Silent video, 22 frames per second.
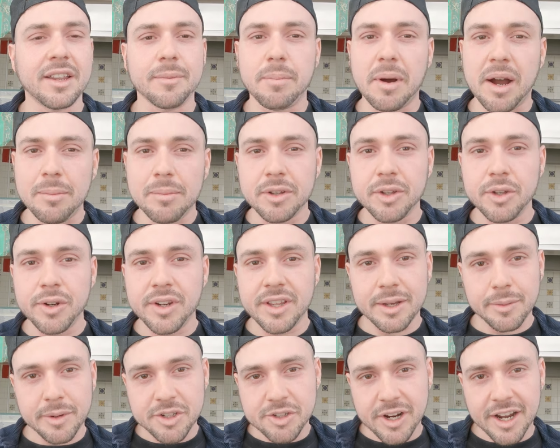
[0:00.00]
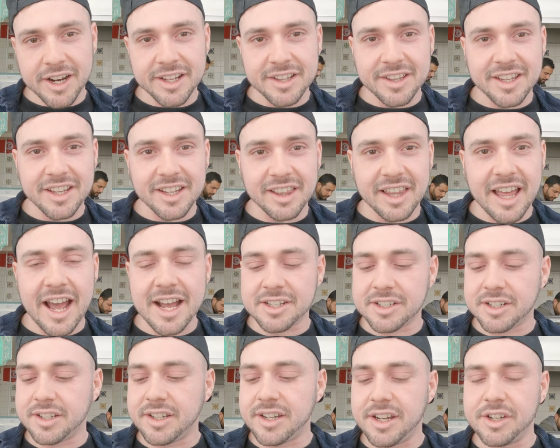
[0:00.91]
the bomboloni that we tried in the
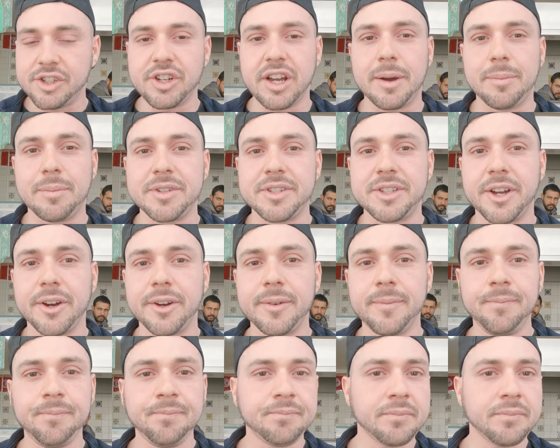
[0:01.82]
last Tunisia episode.